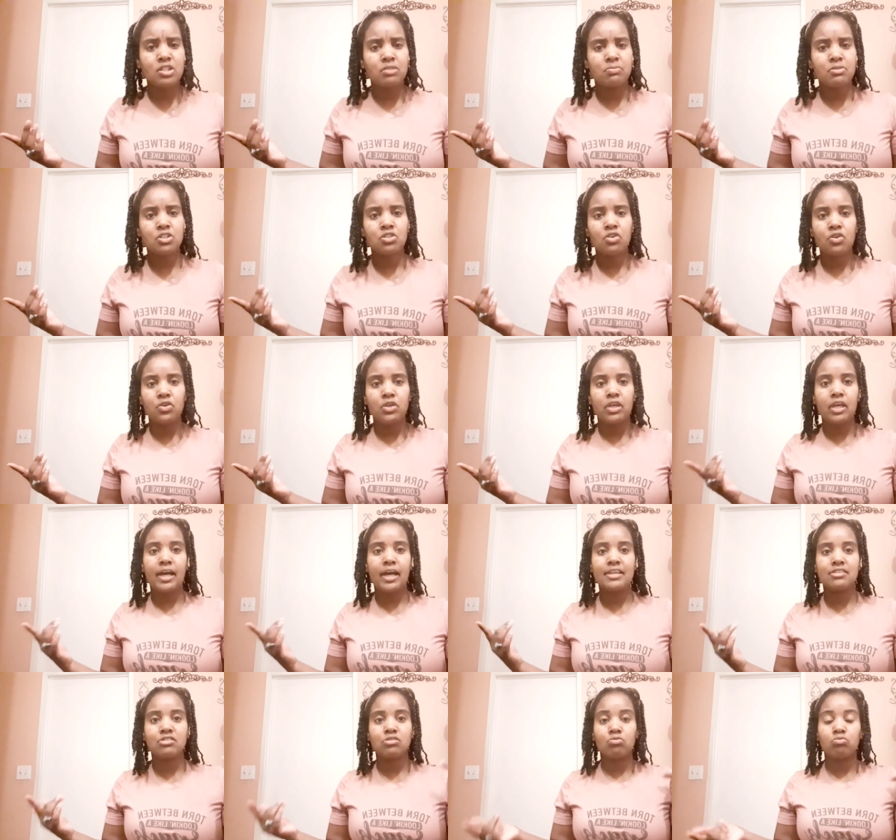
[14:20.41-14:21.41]
to be showing you
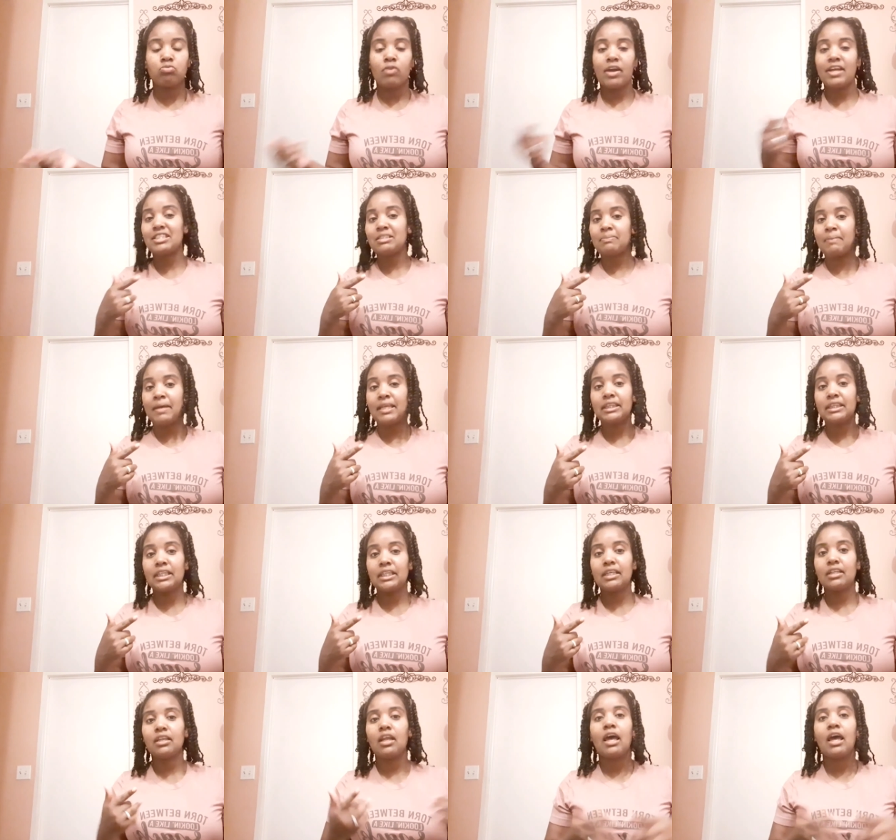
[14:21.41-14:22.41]
guys the rice
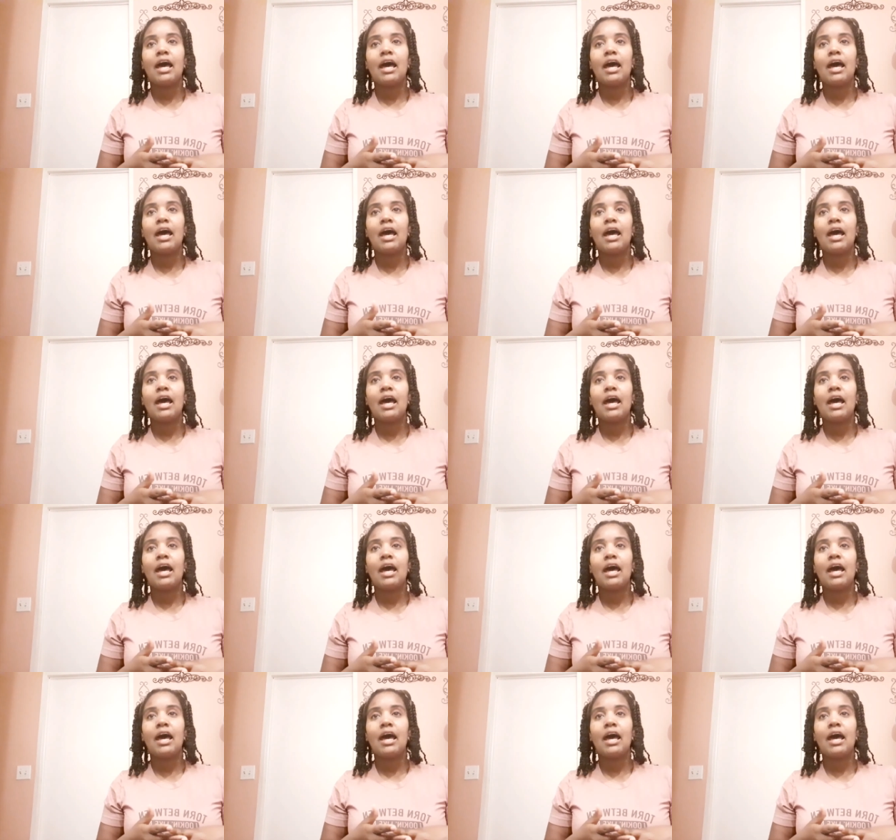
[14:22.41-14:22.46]
method.